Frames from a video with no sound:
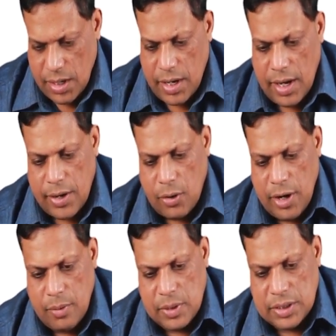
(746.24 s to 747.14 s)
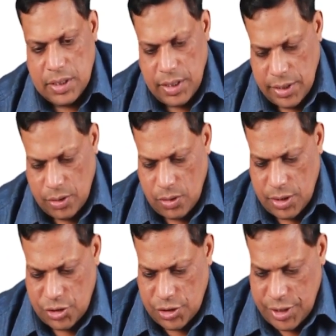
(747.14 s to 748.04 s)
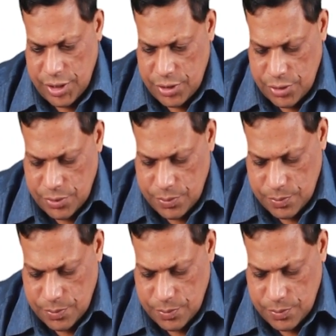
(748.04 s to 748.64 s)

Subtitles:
Deltoid muscle, it originates